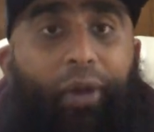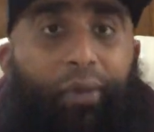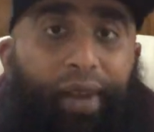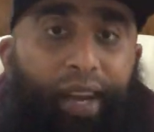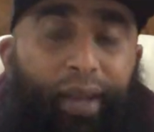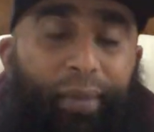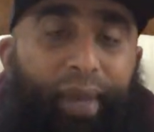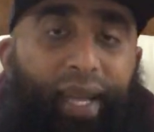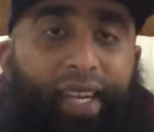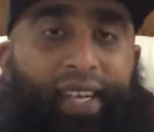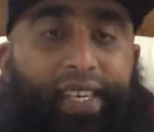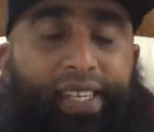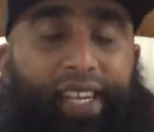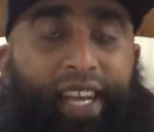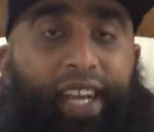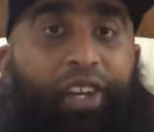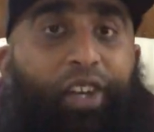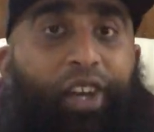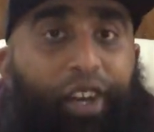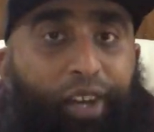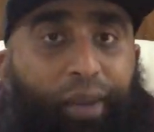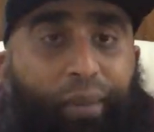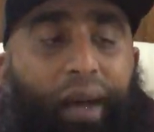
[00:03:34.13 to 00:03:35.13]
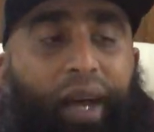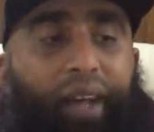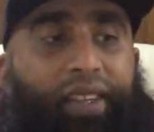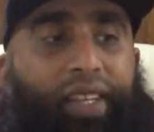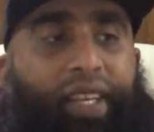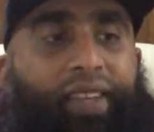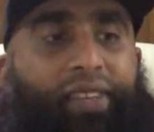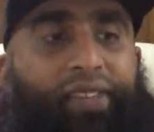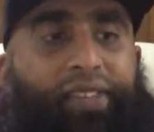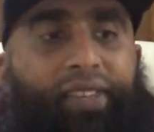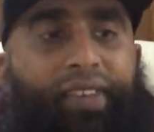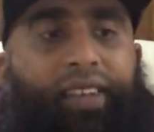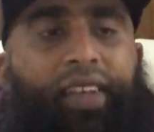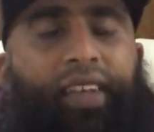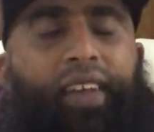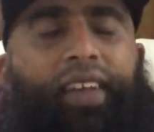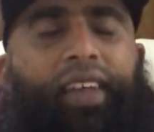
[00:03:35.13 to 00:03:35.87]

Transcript: when I made a TikTok about this,